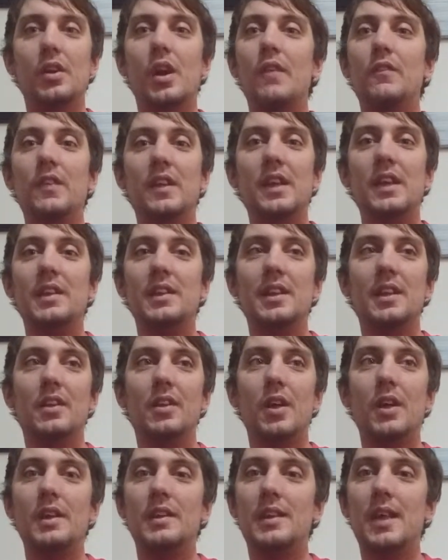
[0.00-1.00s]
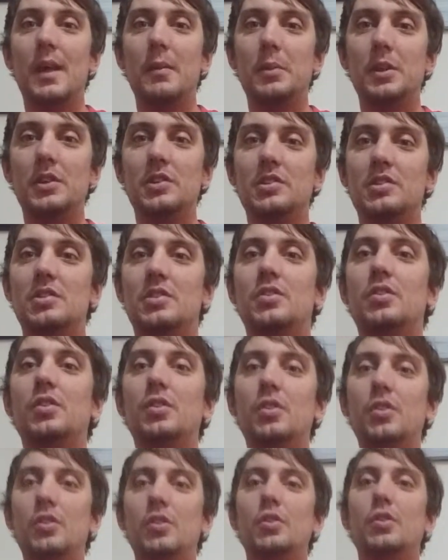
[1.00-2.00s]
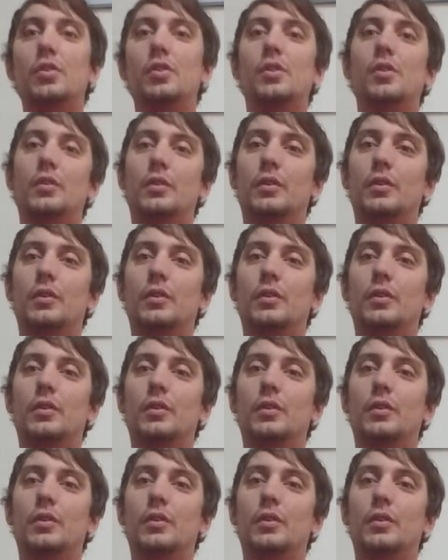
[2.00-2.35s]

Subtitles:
I think he did a lot of damage to